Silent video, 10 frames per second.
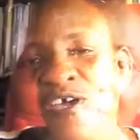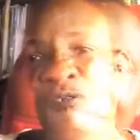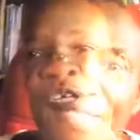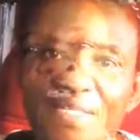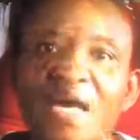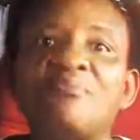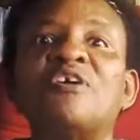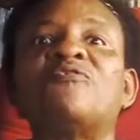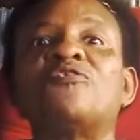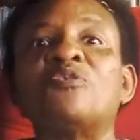is
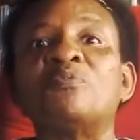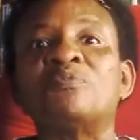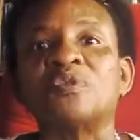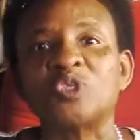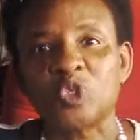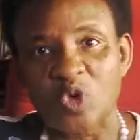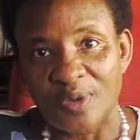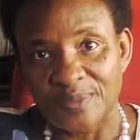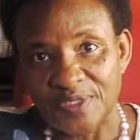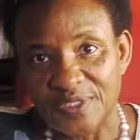coming from
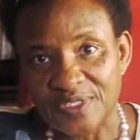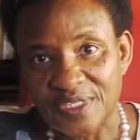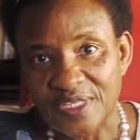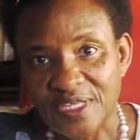swamps.